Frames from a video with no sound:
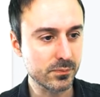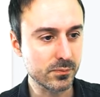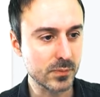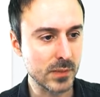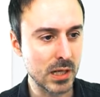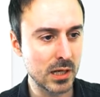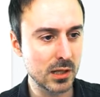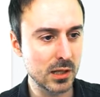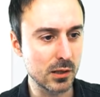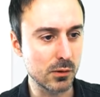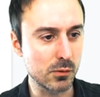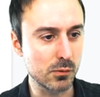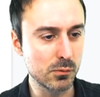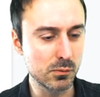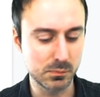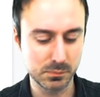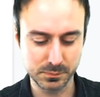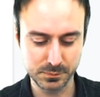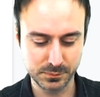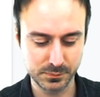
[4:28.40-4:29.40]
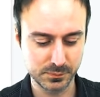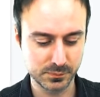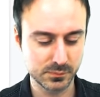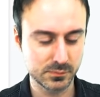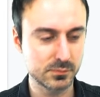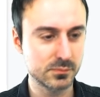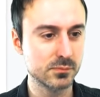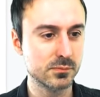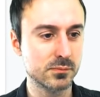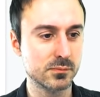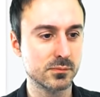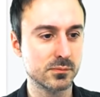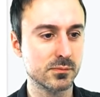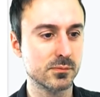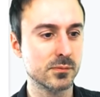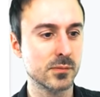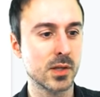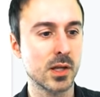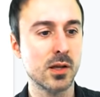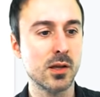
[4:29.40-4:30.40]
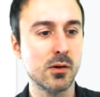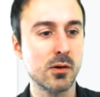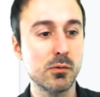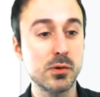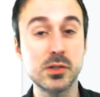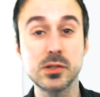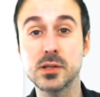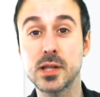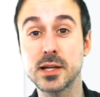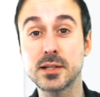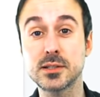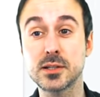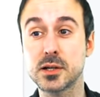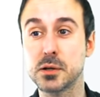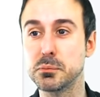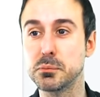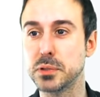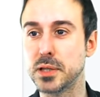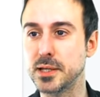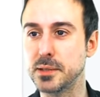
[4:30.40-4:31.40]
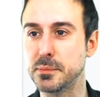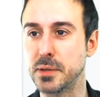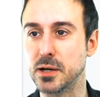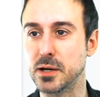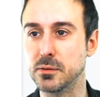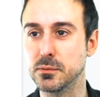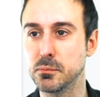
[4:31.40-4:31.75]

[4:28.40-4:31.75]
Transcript: Hello. What do you like to complain about?